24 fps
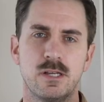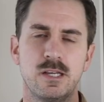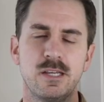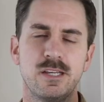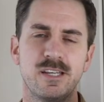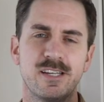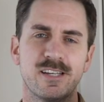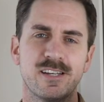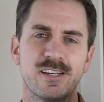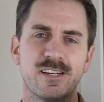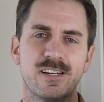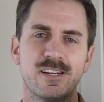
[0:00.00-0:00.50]

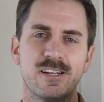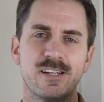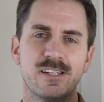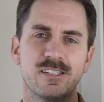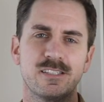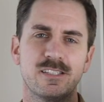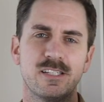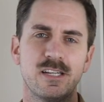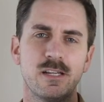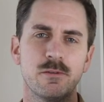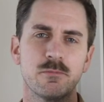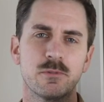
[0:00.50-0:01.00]
Hey,
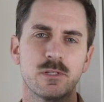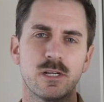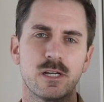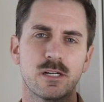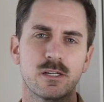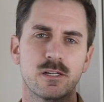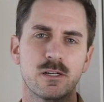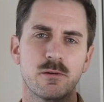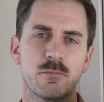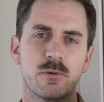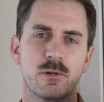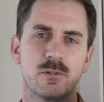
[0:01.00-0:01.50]
today I'm
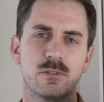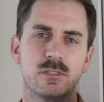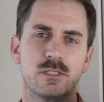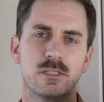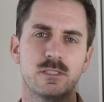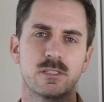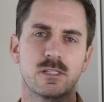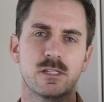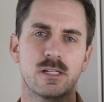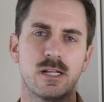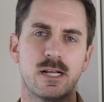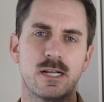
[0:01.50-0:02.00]
talking about
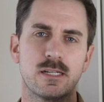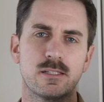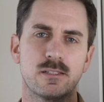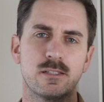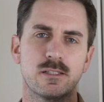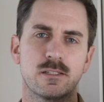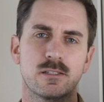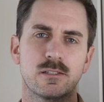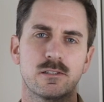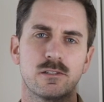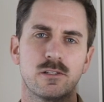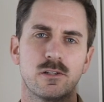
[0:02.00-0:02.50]
these
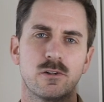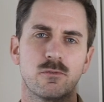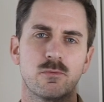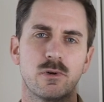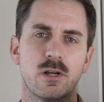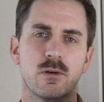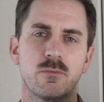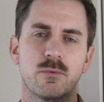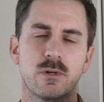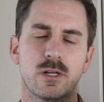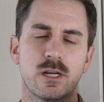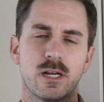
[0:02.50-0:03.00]
classics, the
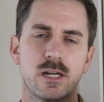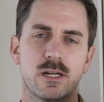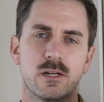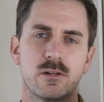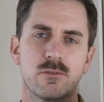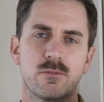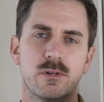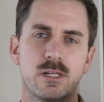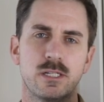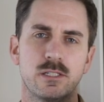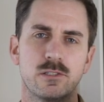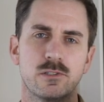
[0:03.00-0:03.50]
Red Wing
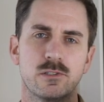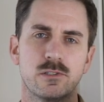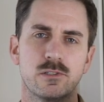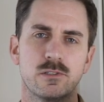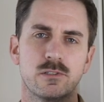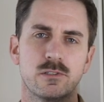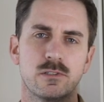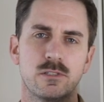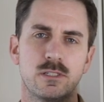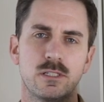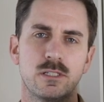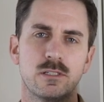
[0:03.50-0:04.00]
Iron
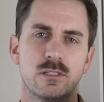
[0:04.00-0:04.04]
Rangers.